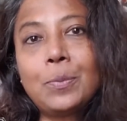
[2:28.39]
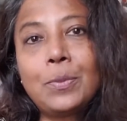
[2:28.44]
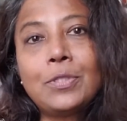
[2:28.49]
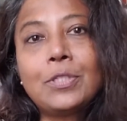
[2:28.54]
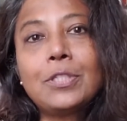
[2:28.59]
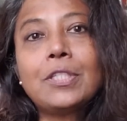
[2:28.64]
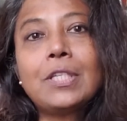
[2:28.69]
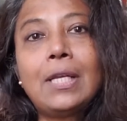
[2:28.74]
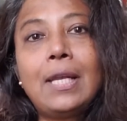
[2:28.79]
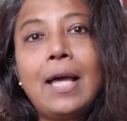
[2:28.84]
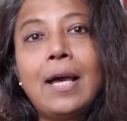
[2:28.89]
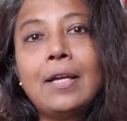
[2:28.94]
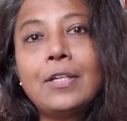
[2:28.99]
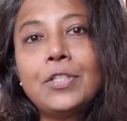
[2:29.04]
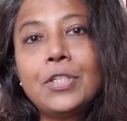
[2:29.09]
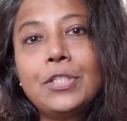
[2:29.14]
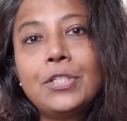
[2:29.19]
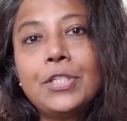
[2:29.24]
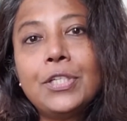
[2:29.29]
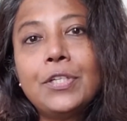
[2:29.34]
which is a large
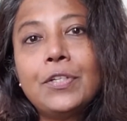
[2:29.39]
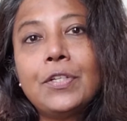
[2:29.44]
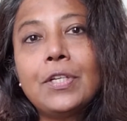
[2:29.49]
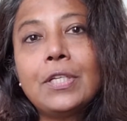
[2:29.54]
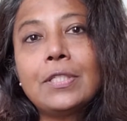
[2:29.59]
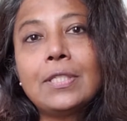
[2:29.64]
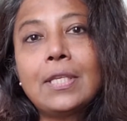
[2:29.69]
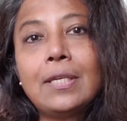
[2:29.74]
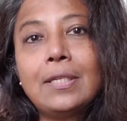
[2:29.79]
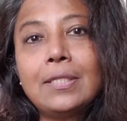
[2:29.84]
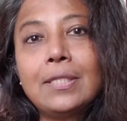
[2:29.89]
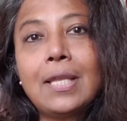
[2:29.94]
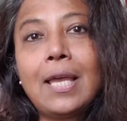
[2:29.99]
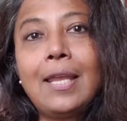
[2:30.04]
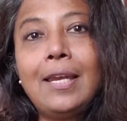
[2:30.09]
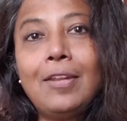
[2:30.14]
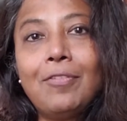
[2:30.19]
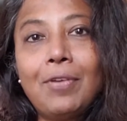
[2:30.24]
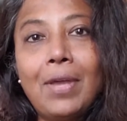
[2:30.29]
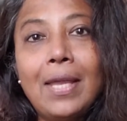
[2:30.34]
interiors and
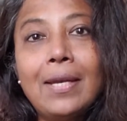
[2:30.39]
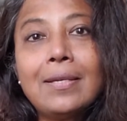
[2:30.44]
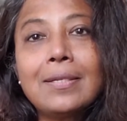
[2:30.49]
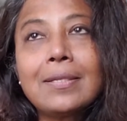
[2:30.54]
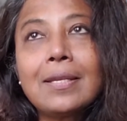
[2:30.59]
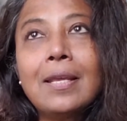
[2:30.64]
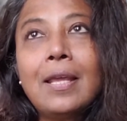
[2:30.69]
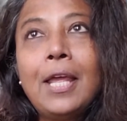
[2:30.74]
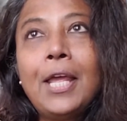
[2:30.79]
design event.